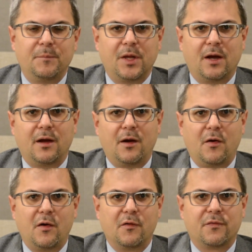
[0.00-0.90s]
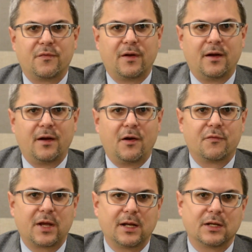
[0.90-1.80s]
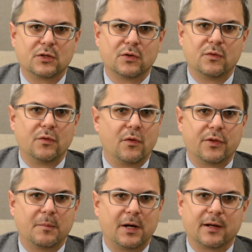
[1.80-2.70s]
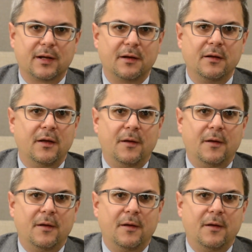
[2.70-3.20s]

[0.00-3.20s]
of getting to North America,